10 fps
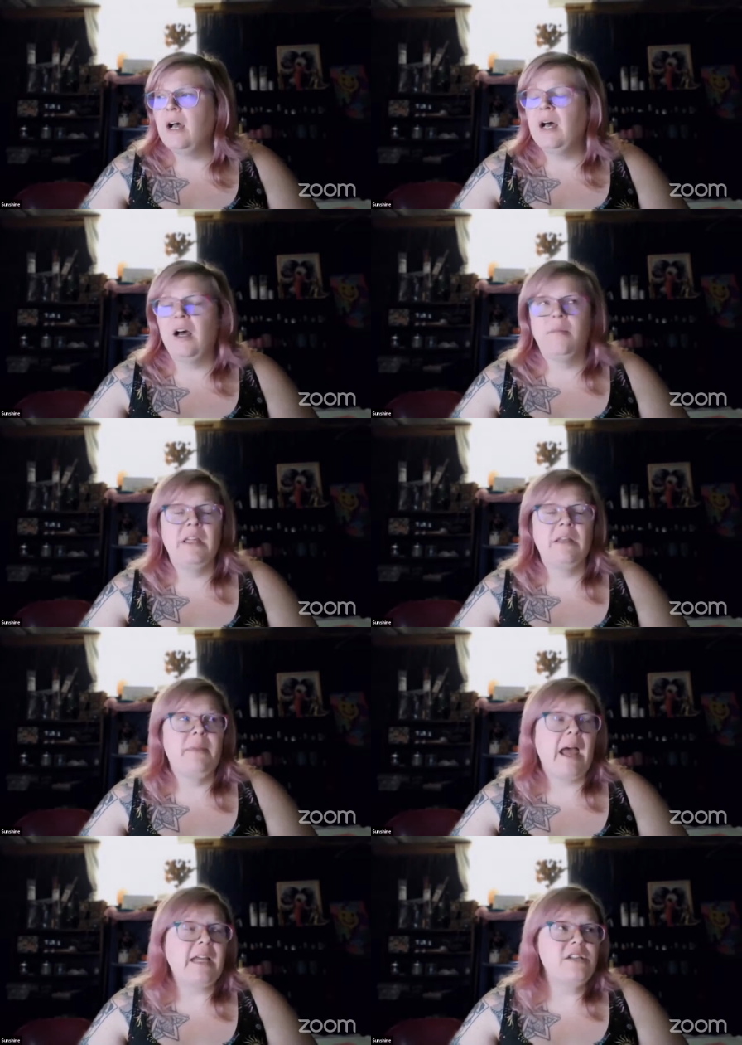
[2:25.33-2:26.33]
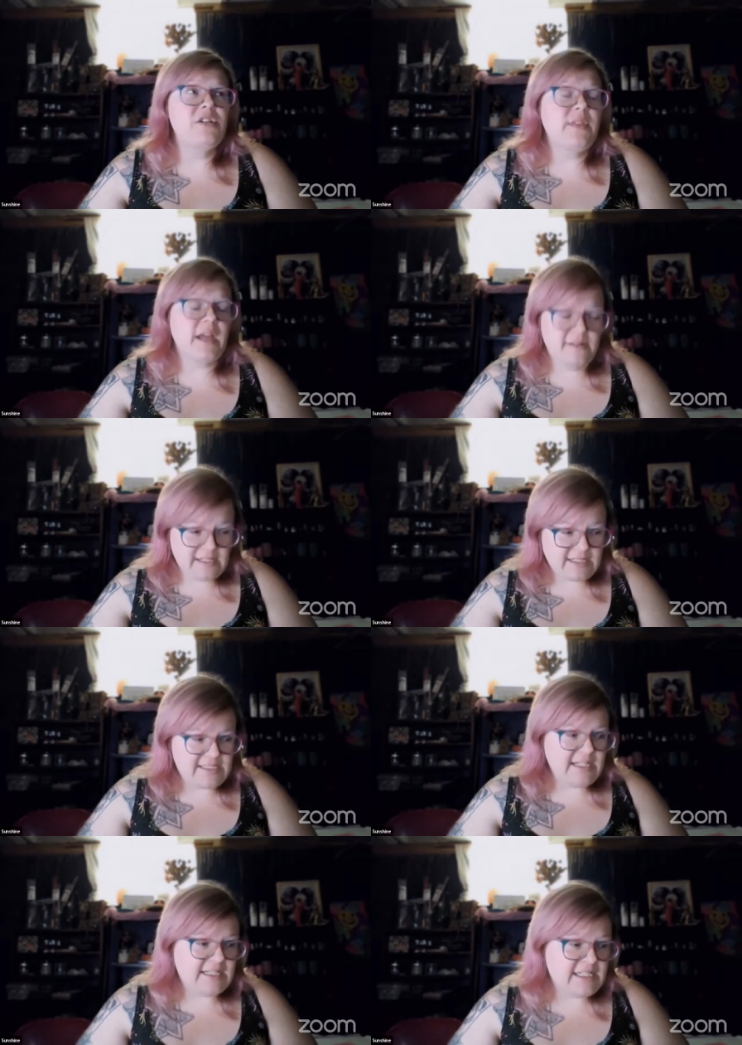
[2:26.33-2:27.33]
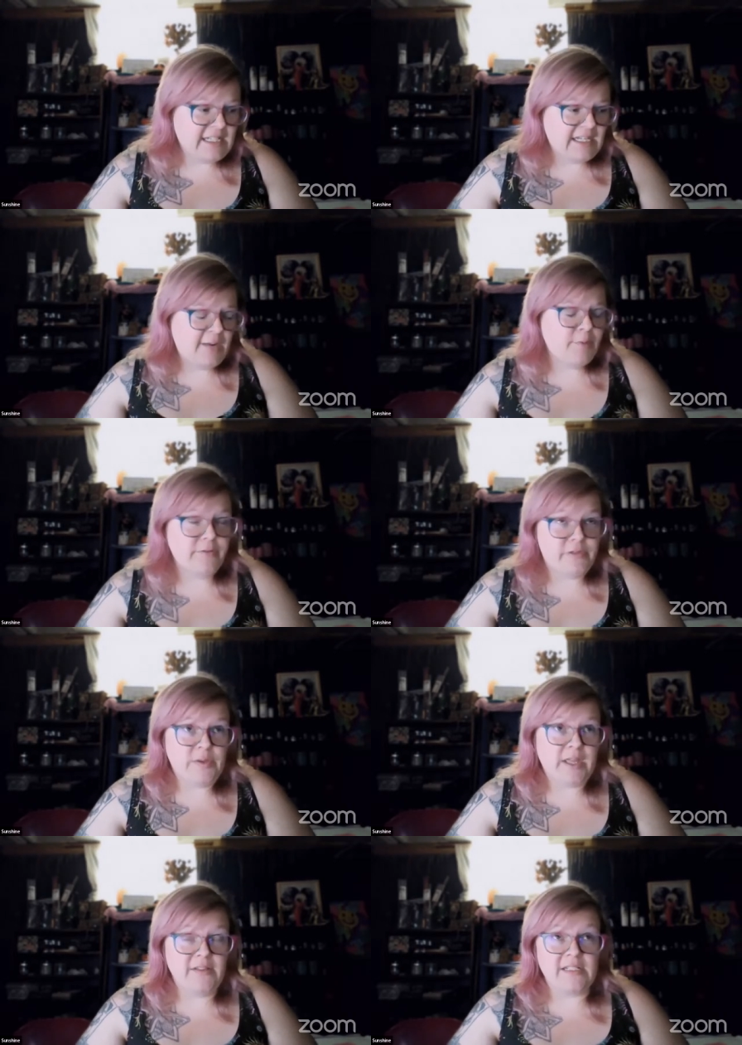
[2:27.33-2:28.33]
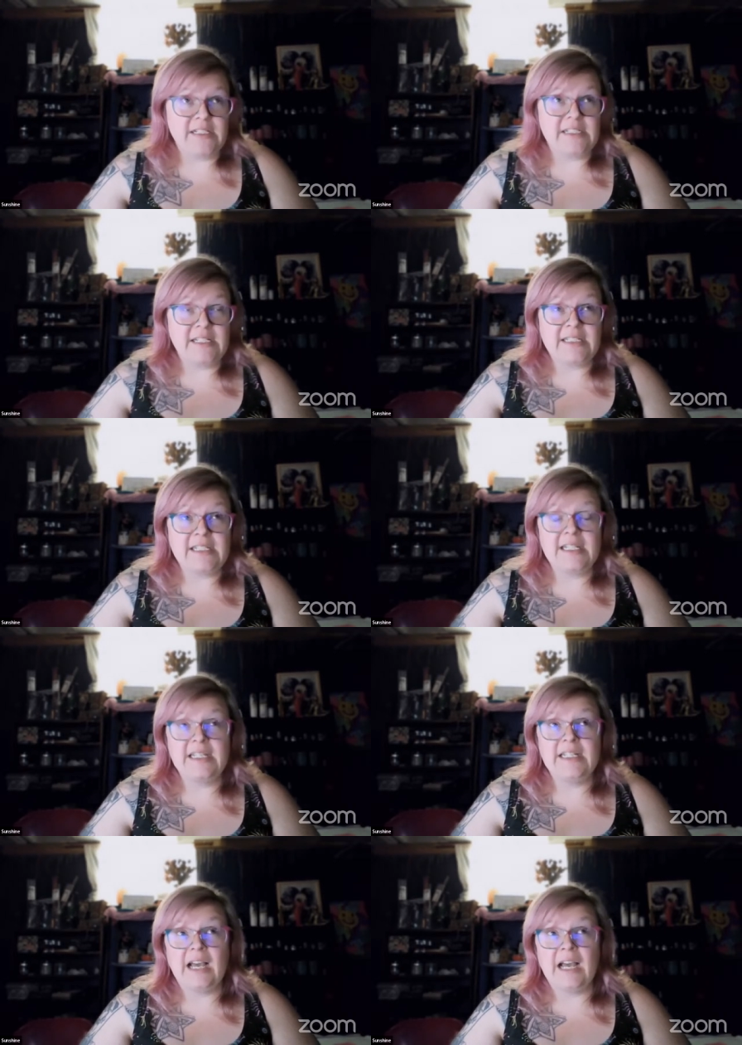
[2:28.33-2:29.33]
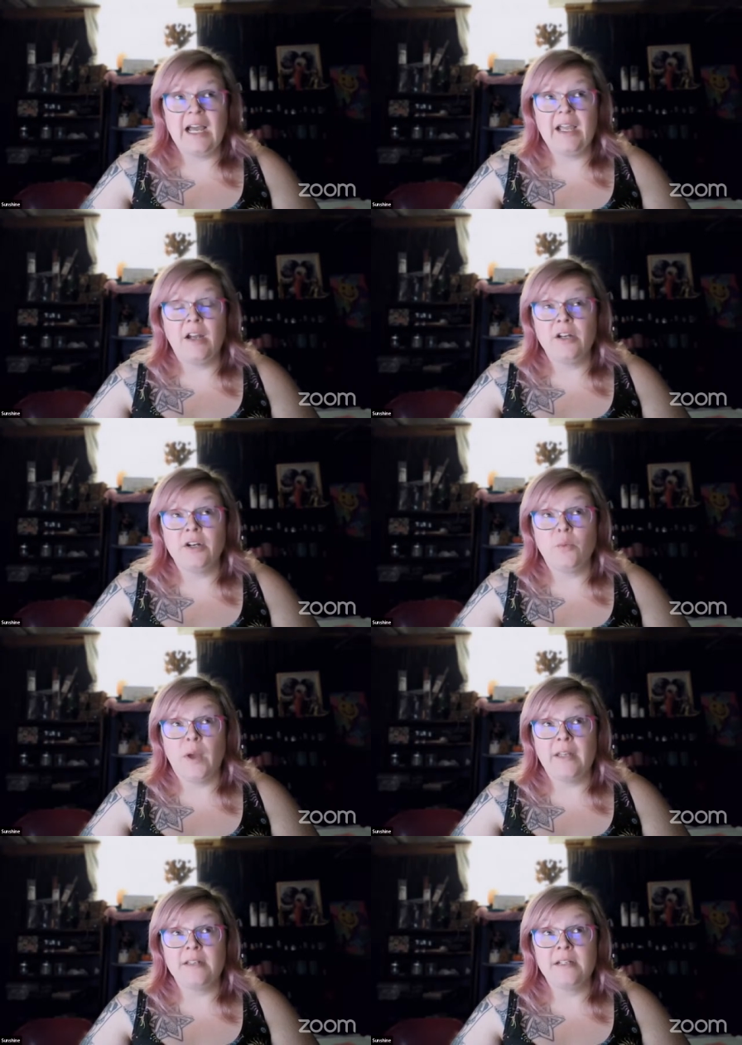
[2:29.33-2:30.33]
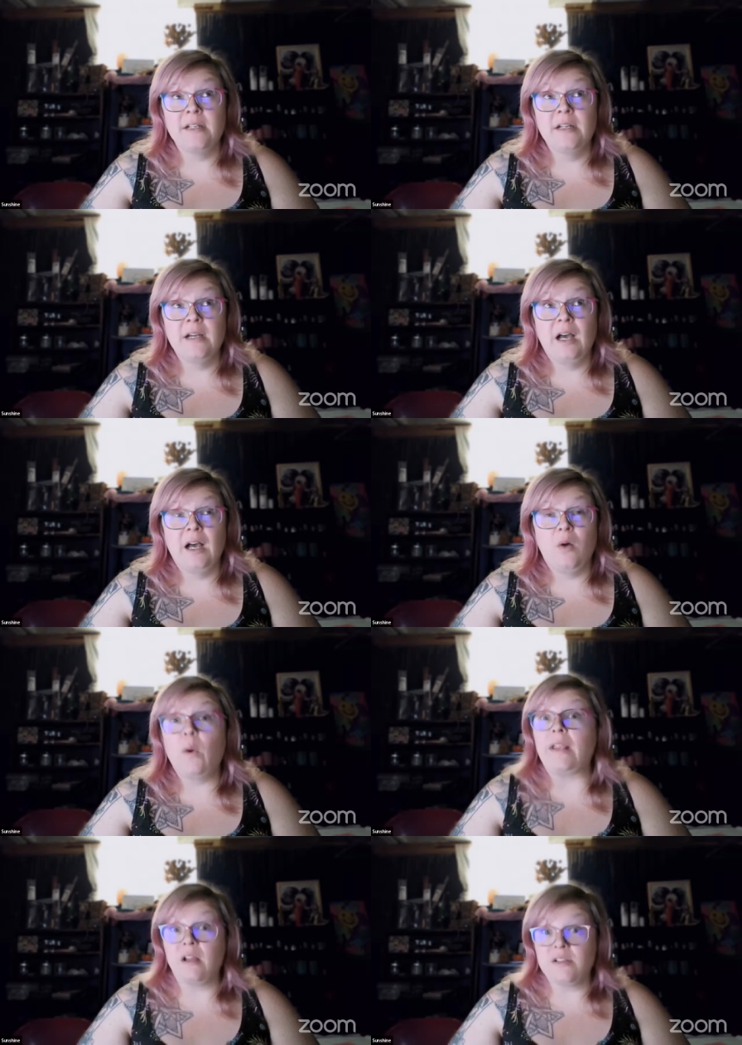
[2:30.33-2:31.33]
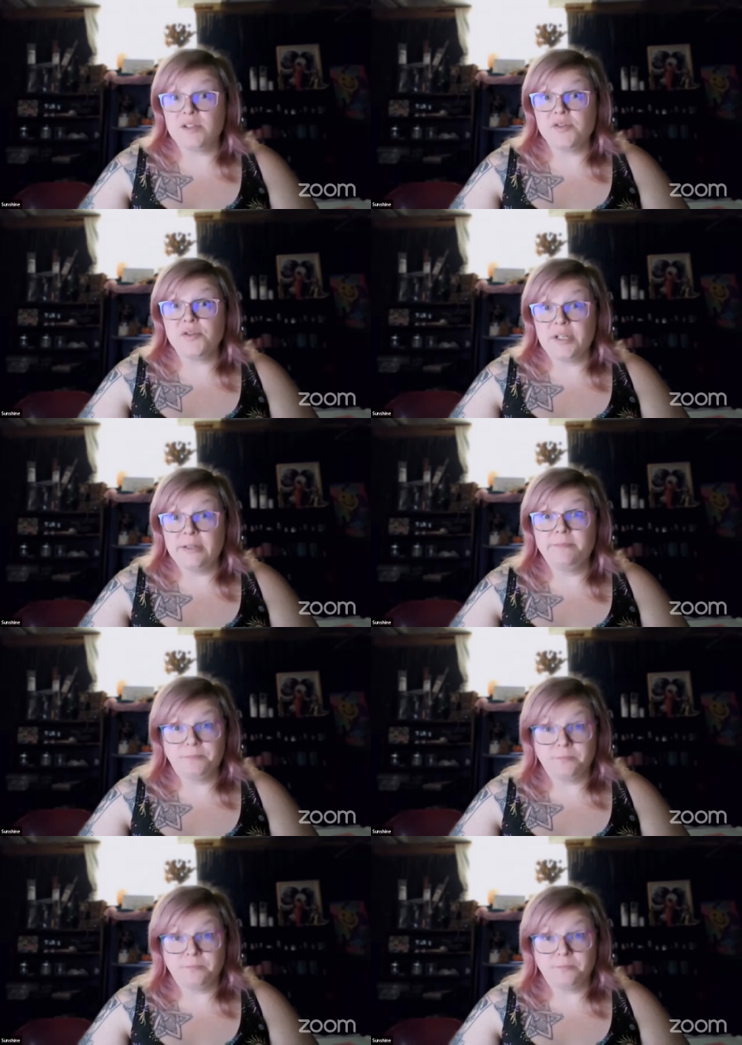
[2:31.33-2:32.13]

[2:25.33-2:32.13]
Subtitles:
And back in 2016, April of 2016, I underwent weight loss surgery.